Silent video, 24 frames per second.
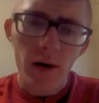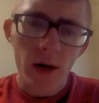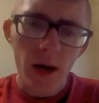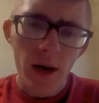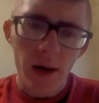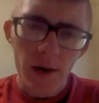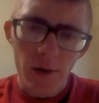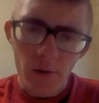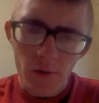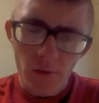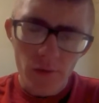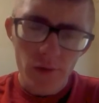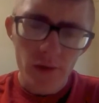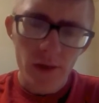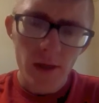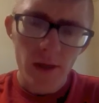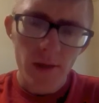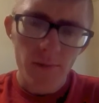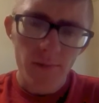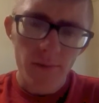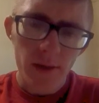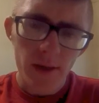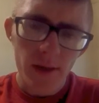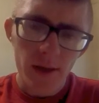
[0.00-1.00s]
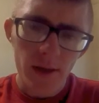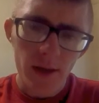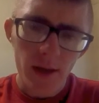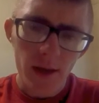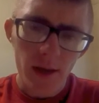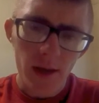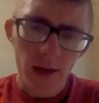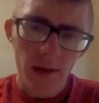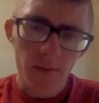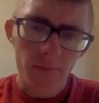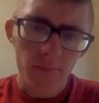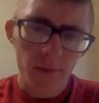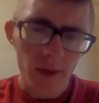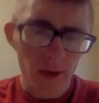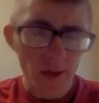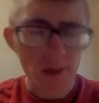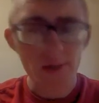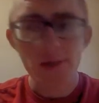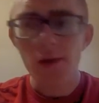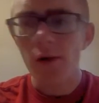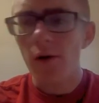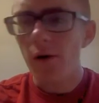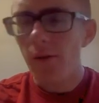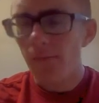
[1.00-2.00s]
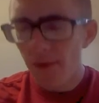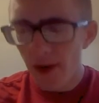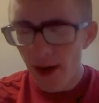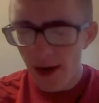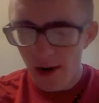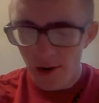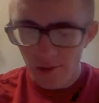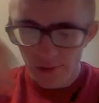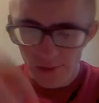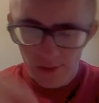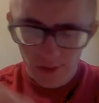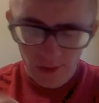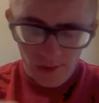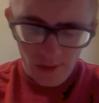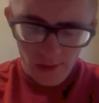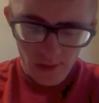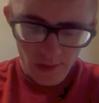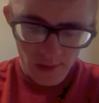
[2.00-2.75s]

I know is going to be a 10 because they're a pouch.